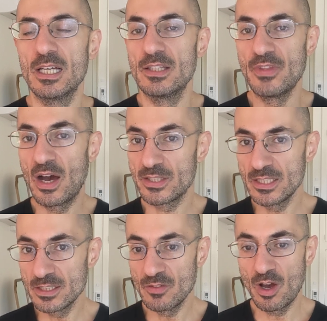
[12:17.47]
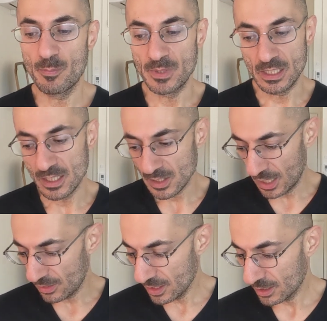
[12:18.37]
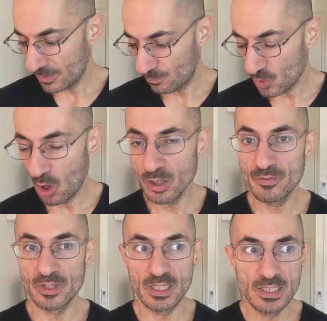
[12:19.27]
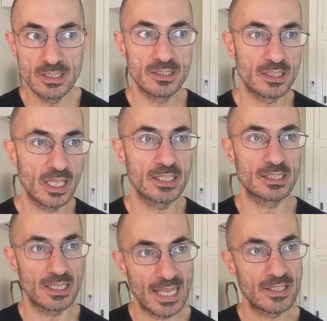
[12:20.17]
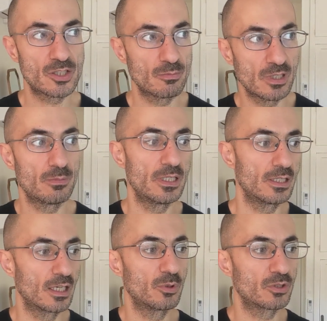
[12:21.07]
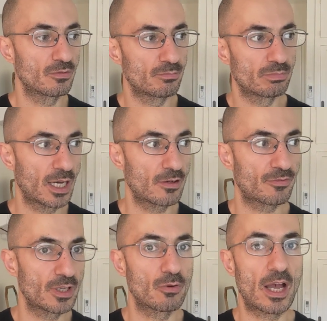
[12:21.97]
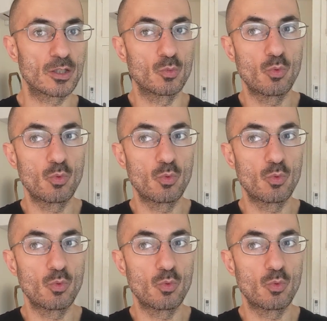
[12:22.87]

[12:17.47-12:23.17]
And now I didn't give up because I think all of these things led to me being able to kind of figure out,